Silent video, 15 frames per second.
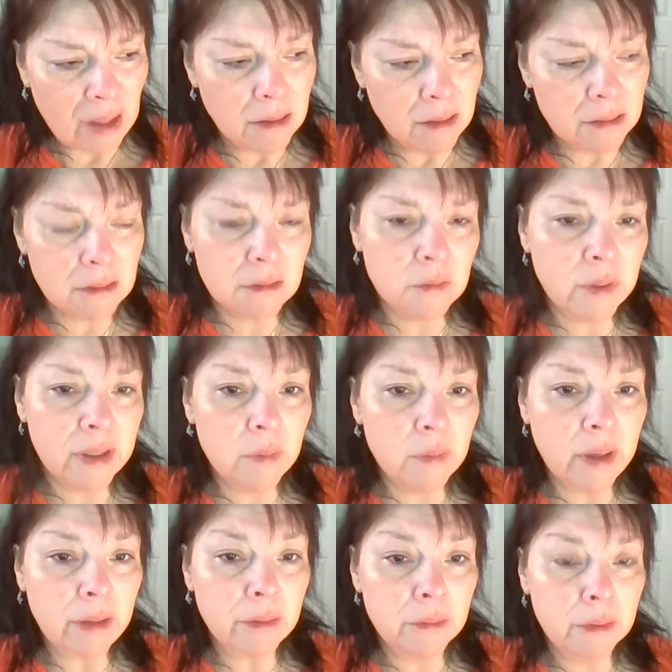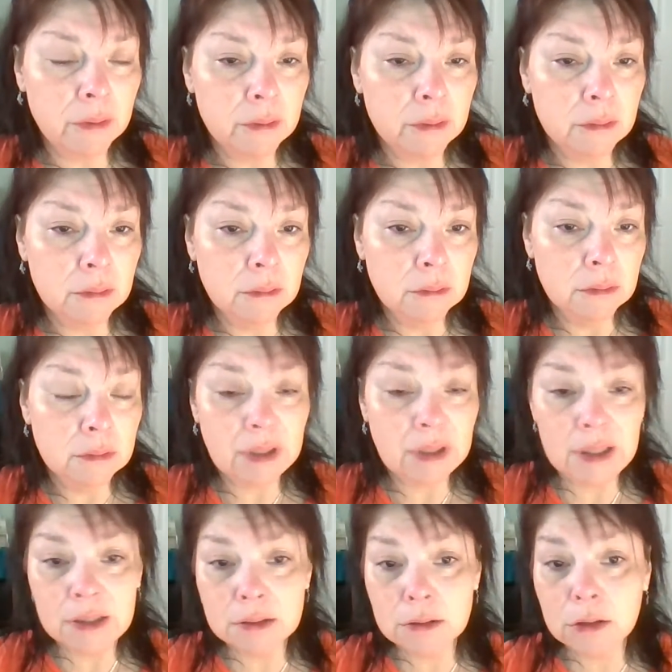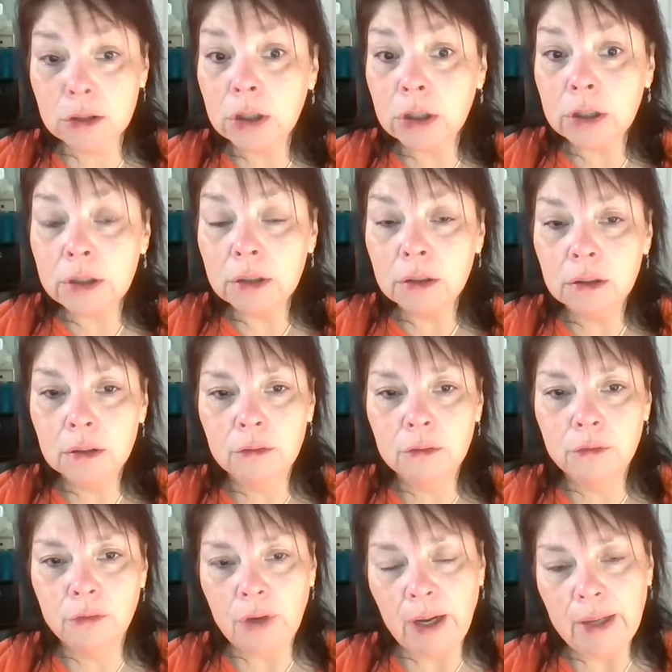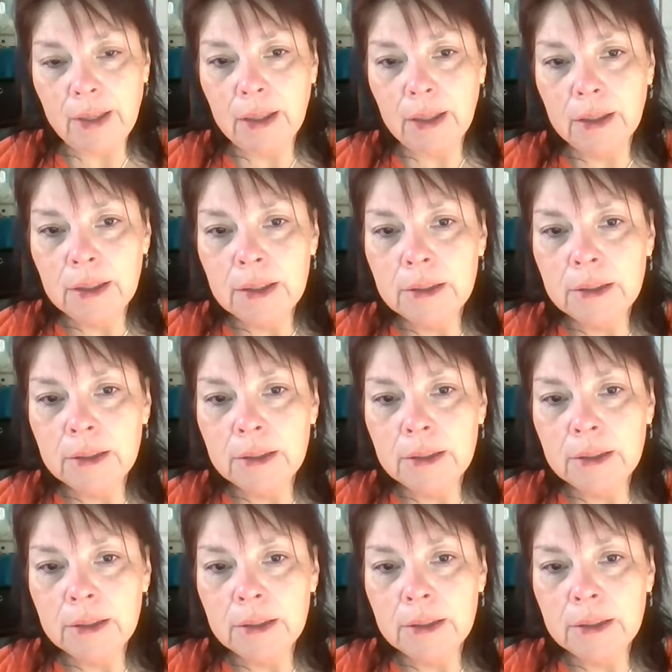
This is what he went through. Today is Good Friday